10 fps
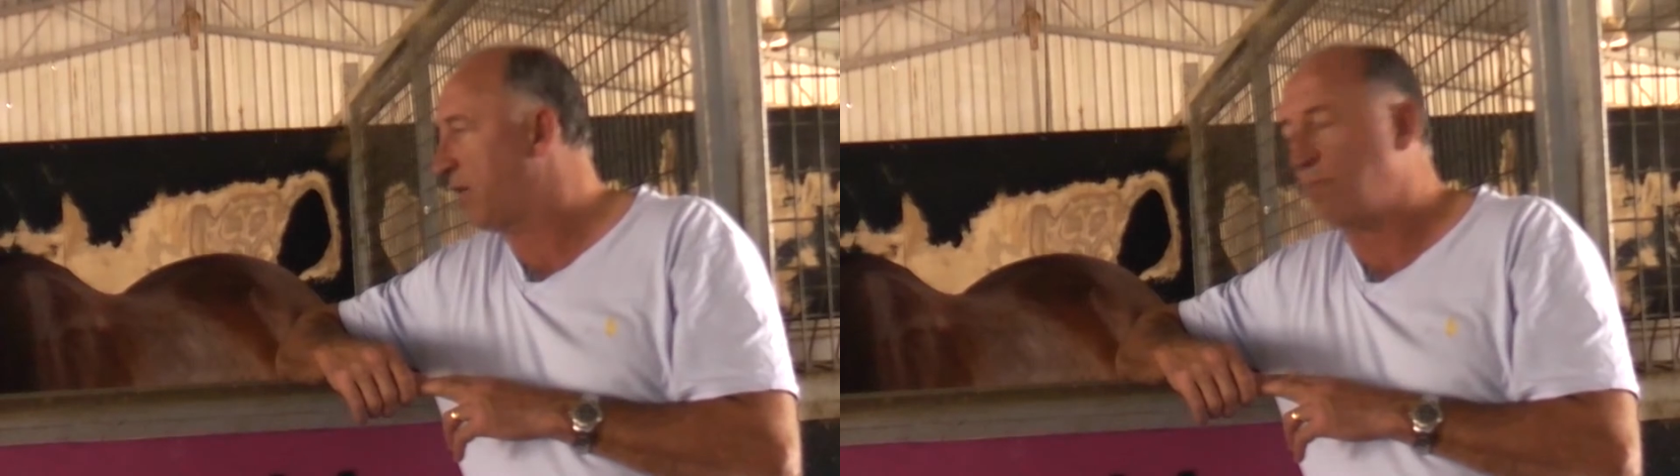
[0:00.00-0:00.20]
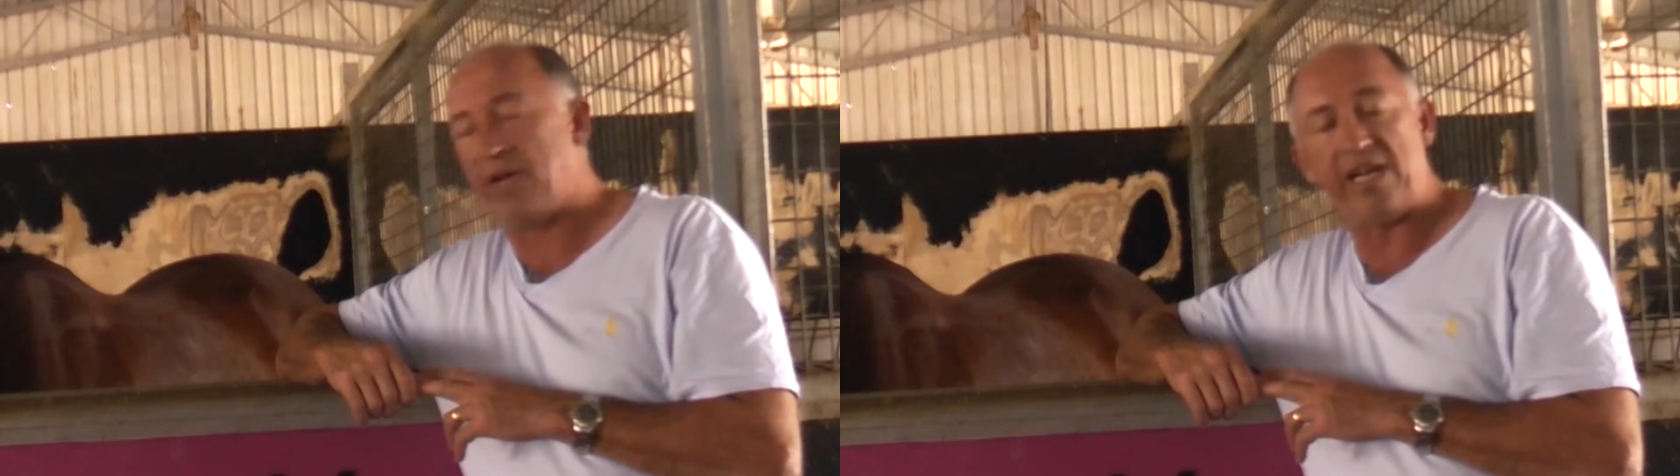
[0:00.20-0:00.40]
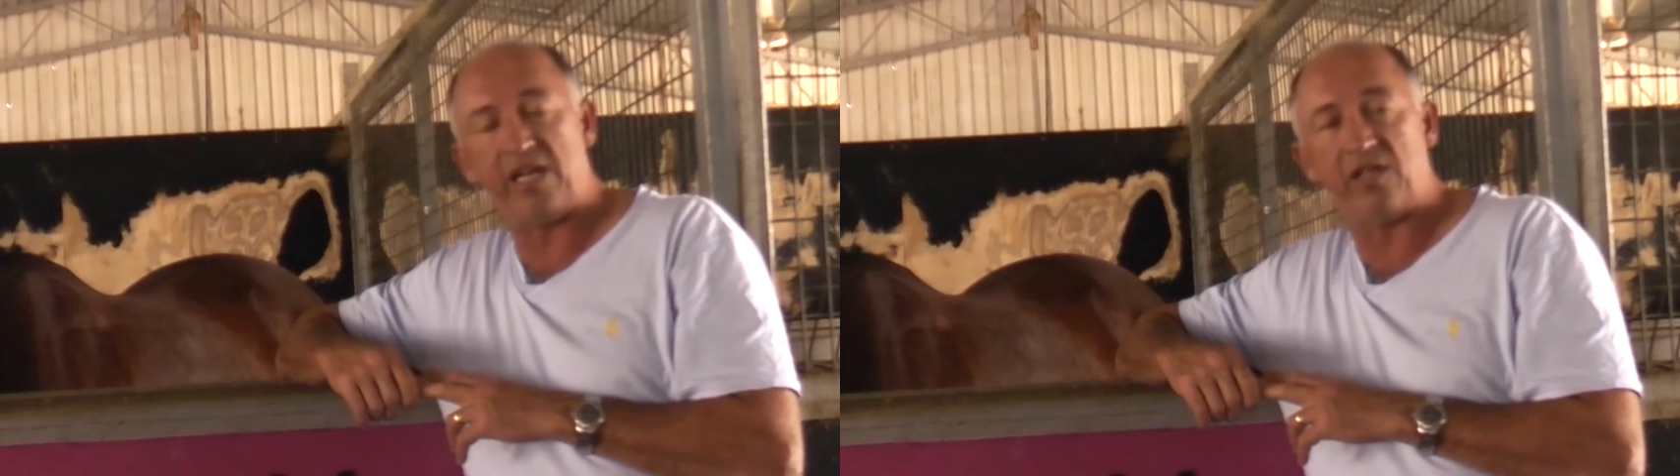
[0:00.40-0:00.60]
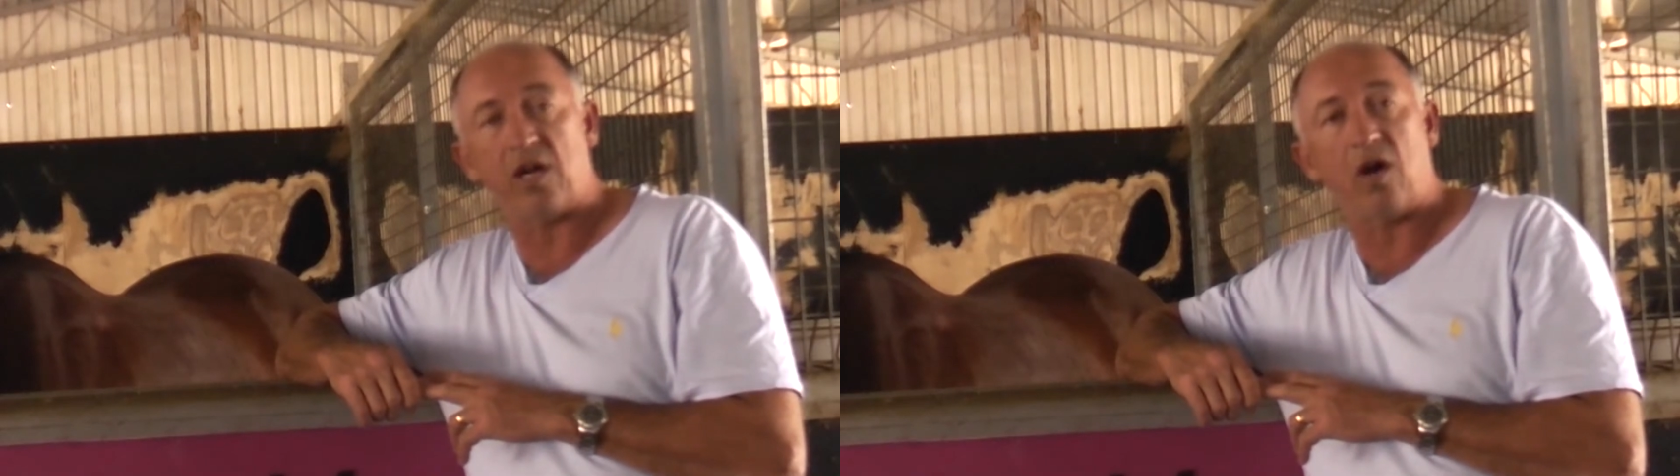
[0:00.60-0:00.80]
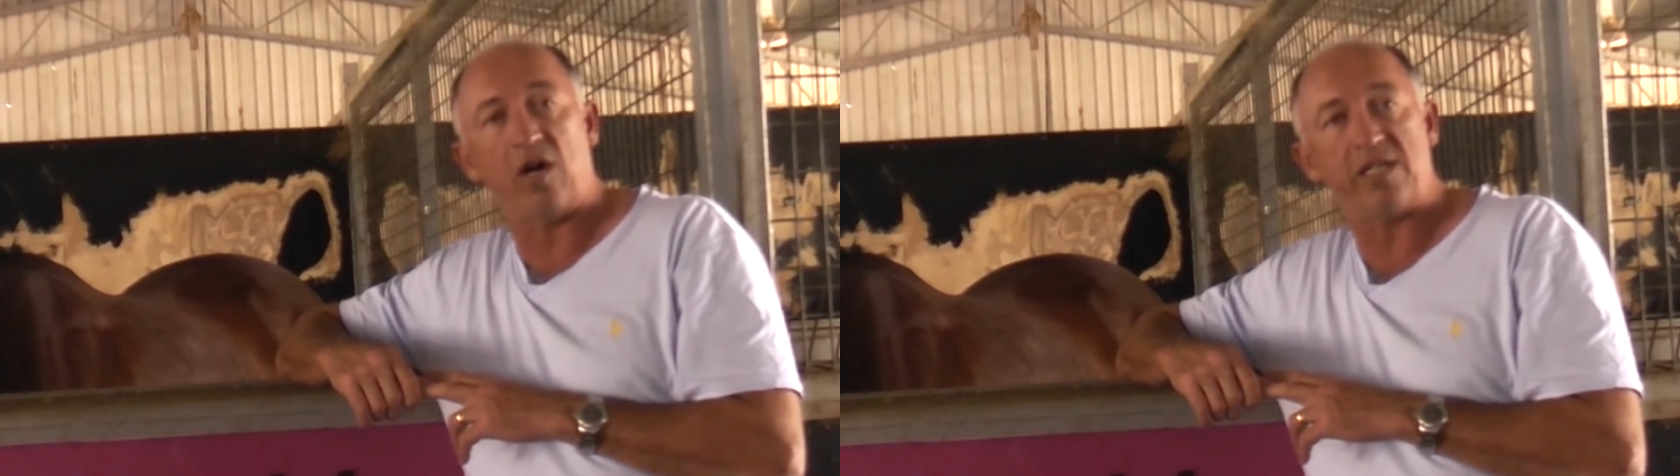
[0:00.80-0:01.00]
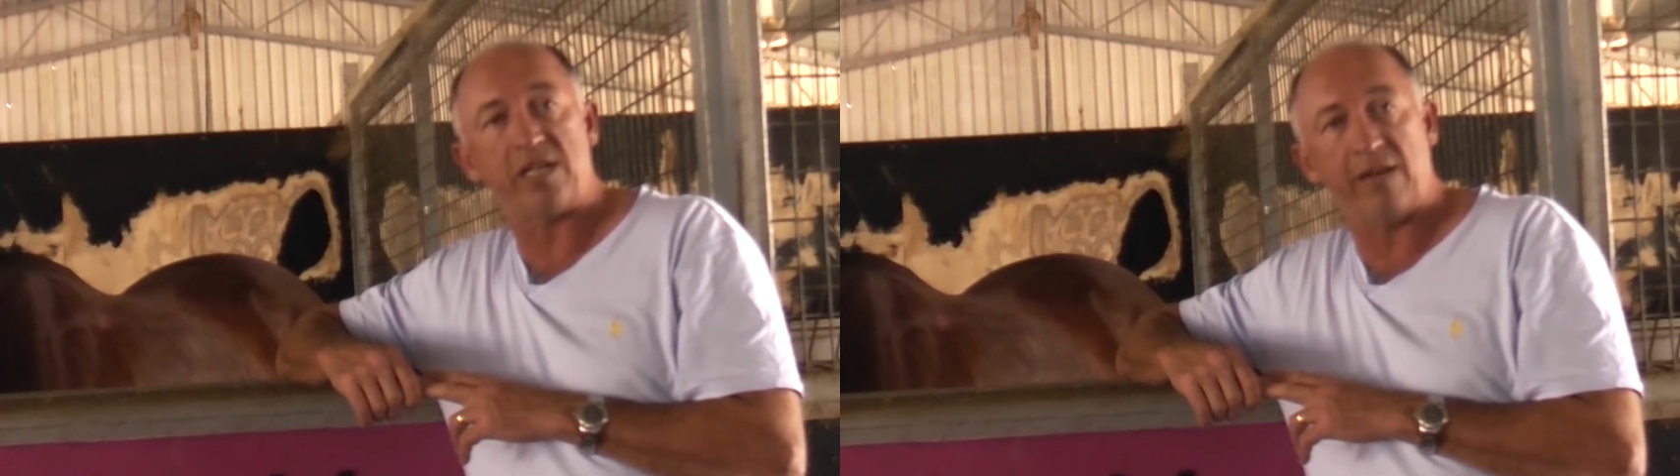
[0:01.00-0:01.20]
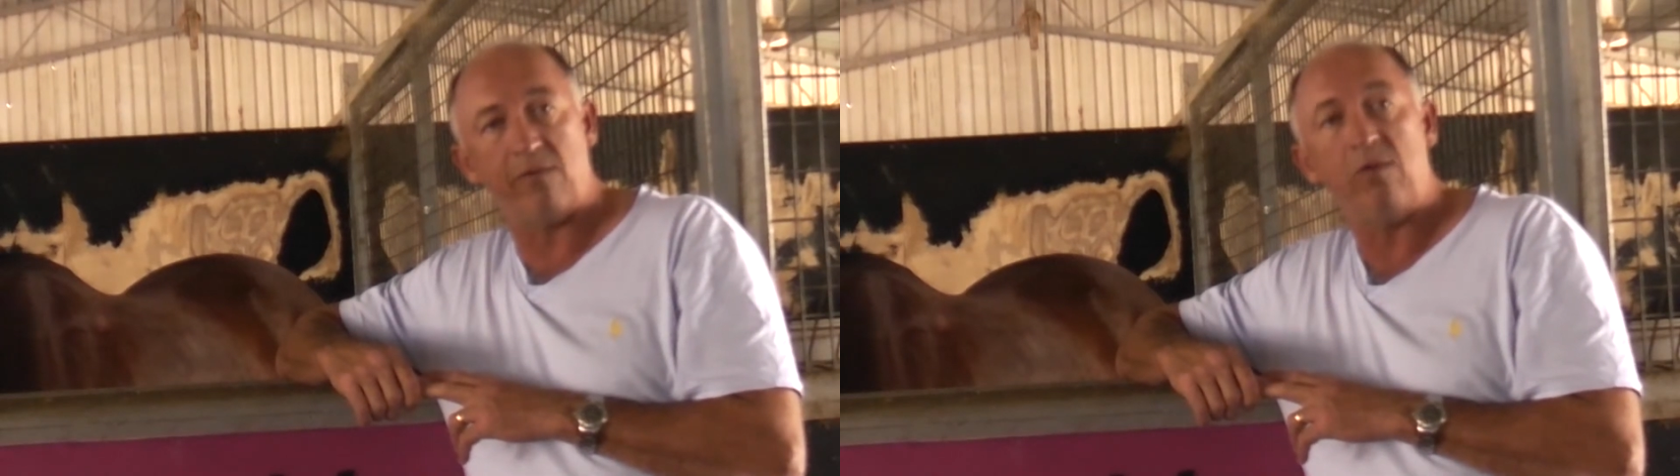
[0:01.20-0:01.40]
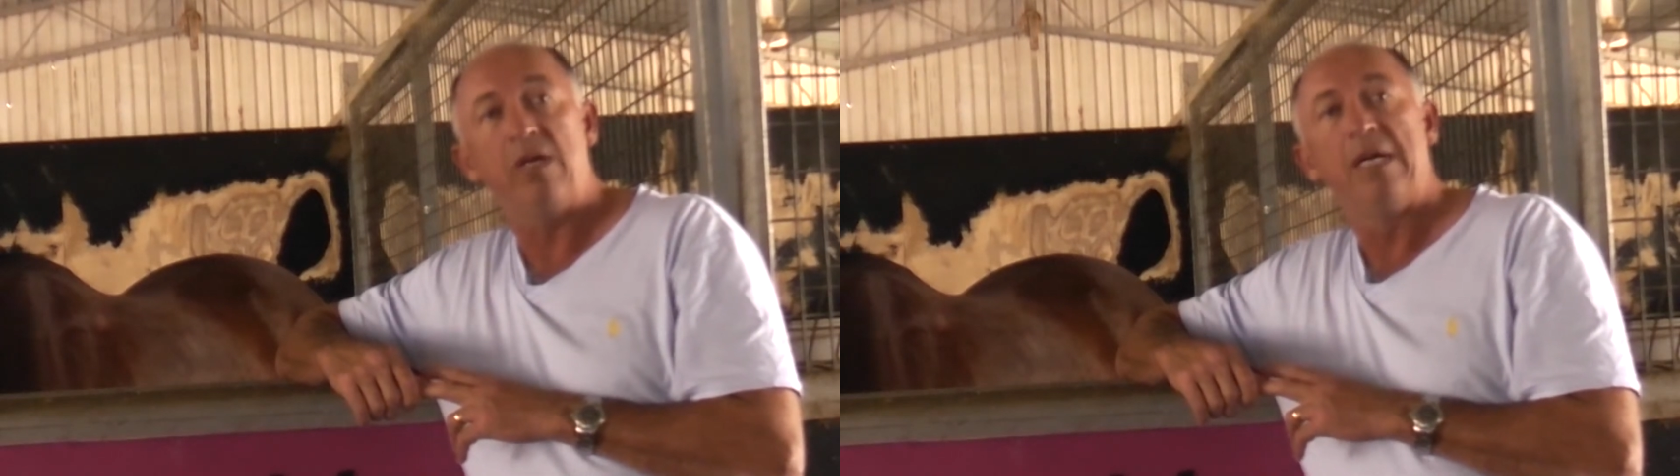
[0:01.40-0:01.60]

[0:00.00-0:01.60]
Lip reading: competing at the highest level.